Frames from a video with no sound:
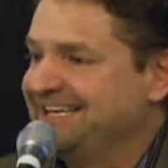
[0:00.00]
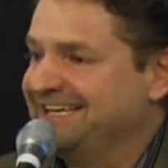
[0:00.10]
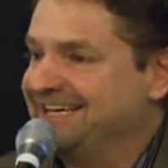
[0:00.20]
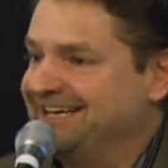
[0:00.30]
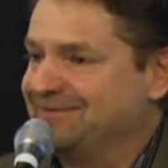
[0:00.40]

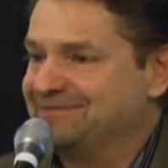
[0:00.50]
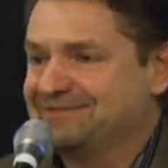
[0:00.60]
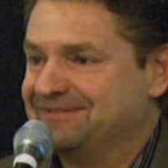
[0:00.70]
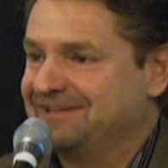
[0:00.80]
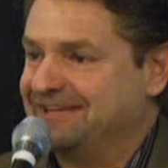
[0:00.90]
at
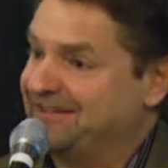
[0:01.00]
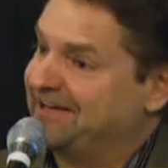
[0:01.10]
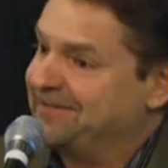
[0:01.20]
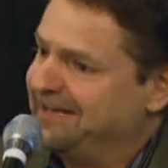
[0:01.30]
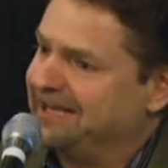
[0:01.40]
the
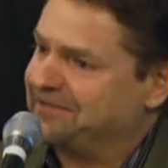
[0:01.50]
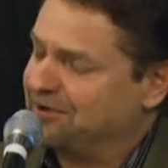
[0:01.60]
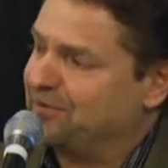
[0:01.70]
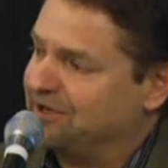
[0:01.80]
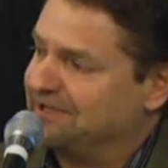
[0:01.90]
end of the day, I
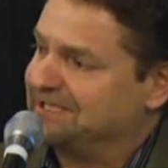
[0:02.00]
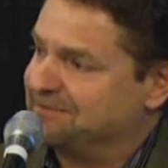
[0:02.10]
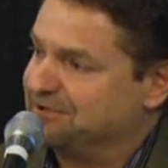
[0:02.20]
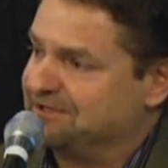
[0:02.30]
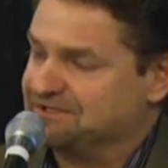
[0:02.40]
think we all end
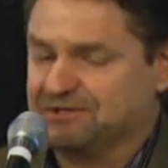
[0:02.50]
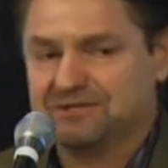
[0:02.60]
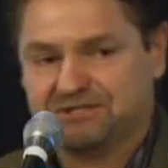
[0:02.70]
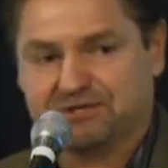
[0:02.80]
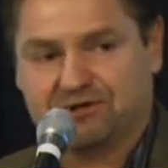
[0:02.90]
up good as long
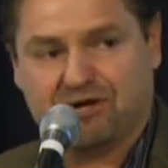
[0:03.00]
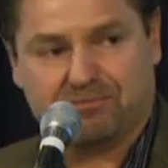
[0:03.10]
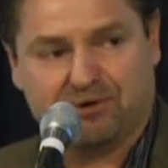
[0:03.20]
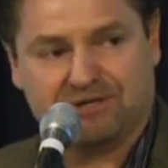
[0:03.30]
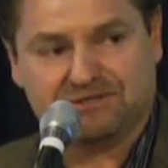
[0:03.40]
as you're good
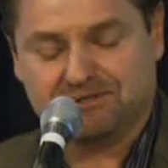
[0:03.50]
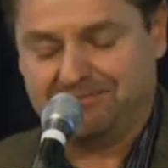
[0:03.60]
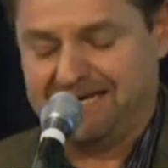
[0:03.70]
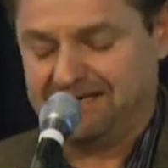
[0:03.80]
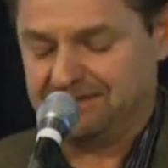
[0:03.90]
operators, good
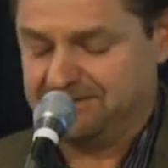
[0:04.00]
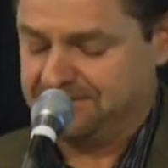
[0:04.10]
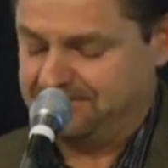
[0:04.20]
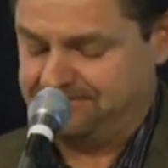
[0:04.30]
managers.